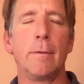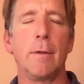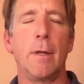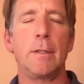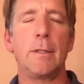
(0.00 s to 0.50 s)

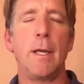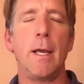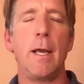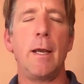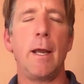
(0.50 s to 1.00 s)
So that's the
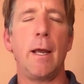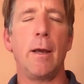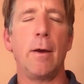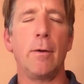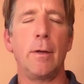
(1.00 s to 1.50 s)

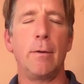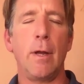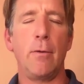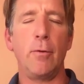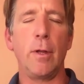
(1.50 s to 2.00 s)
inhale. And
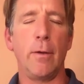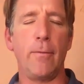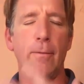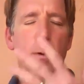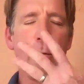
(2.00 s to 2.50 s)
really
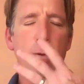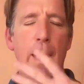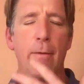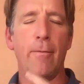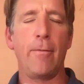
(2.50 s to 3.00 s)
feel
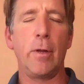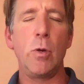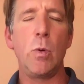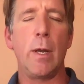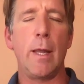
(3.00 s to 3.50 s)
that
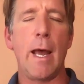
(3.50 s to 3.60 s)
fluid,